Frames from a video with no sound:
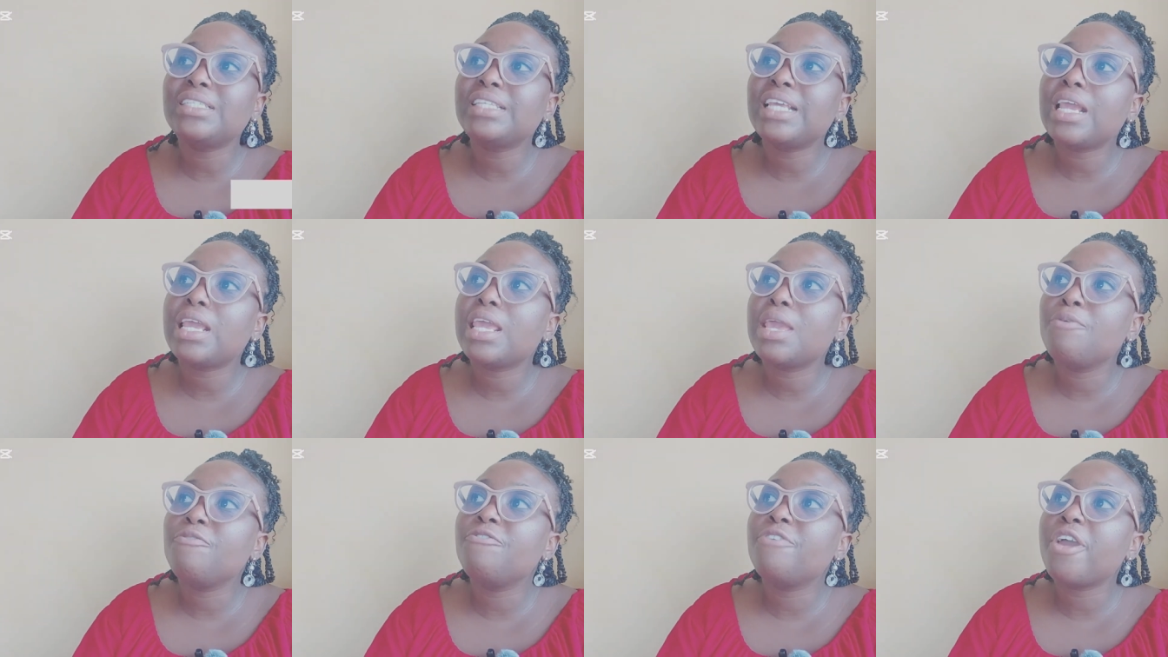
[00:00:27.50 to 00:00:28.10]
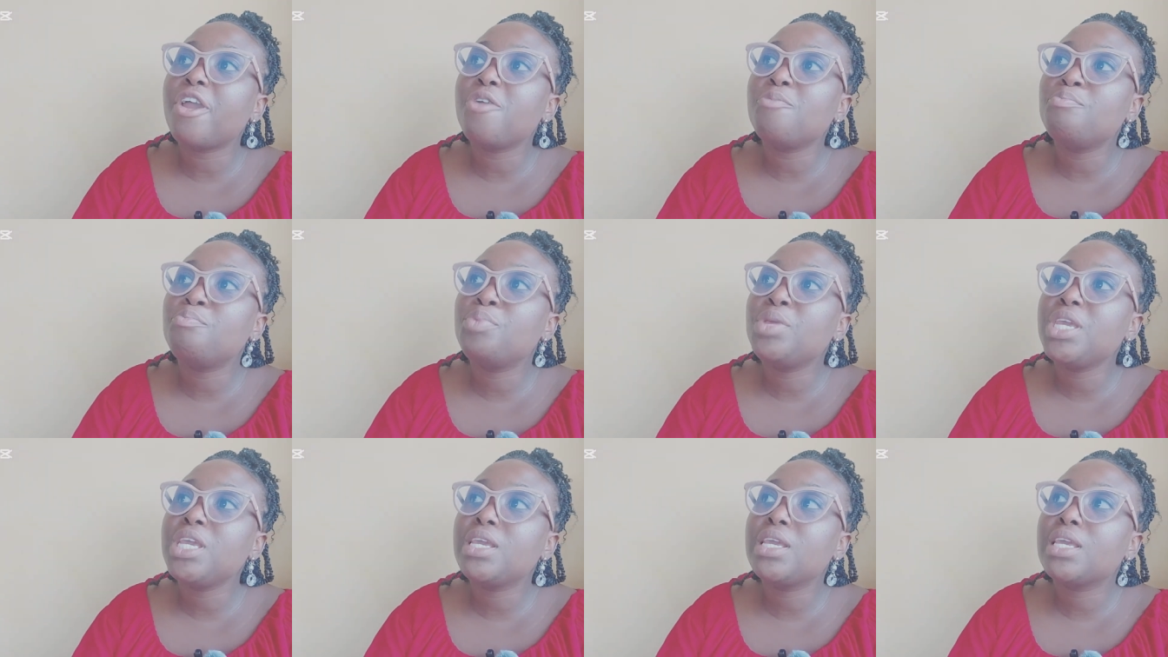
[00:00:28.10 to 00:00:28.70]
take a very
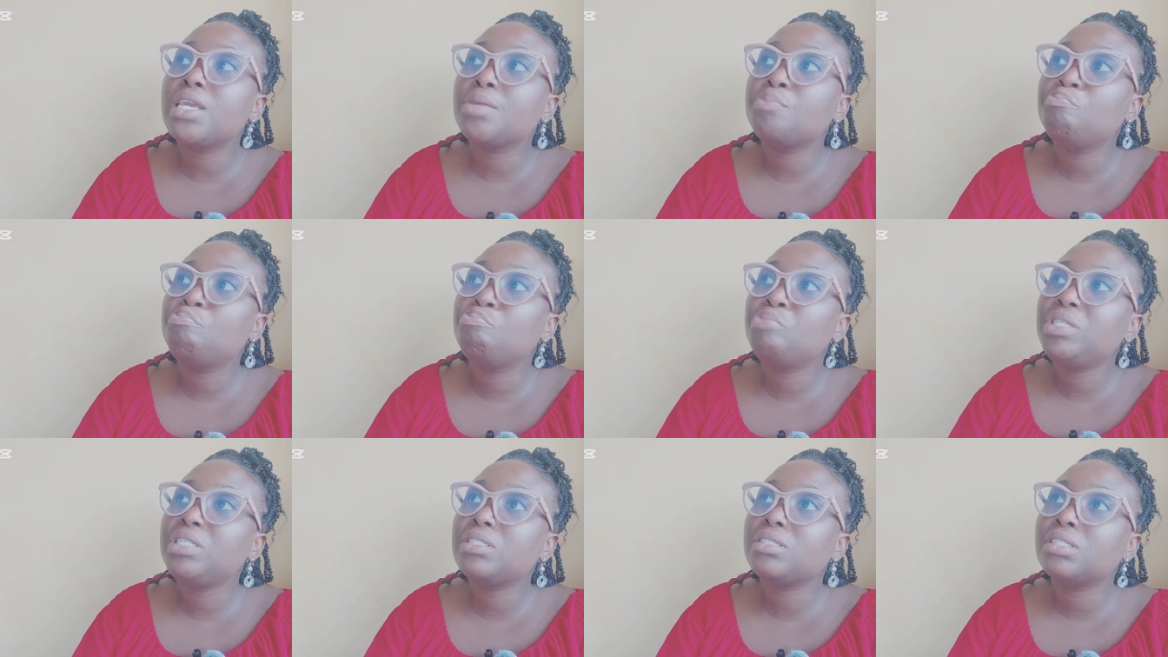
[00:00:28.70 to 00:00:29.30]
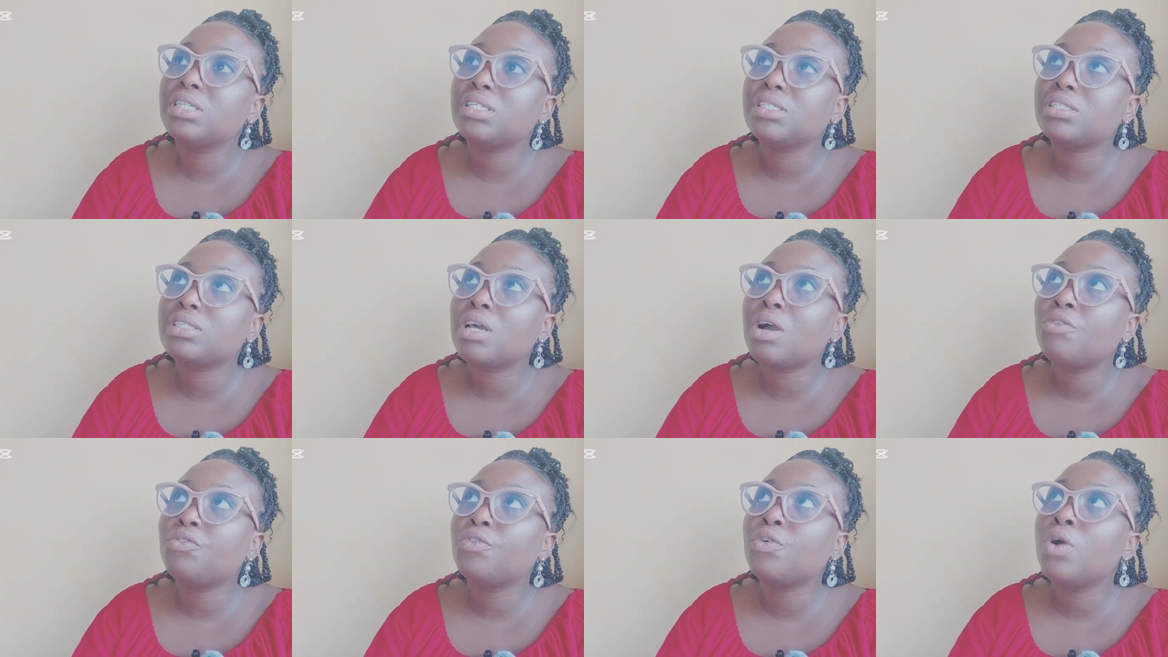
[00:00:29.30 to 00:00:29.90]
big business
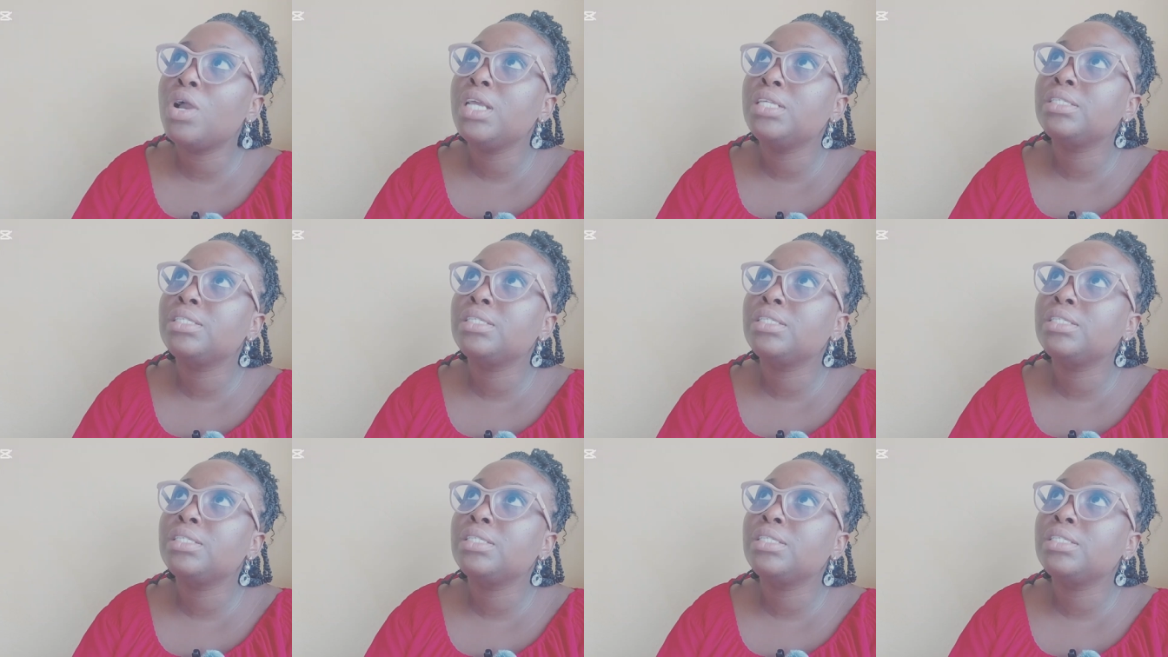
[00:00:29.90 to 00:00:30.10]
now, for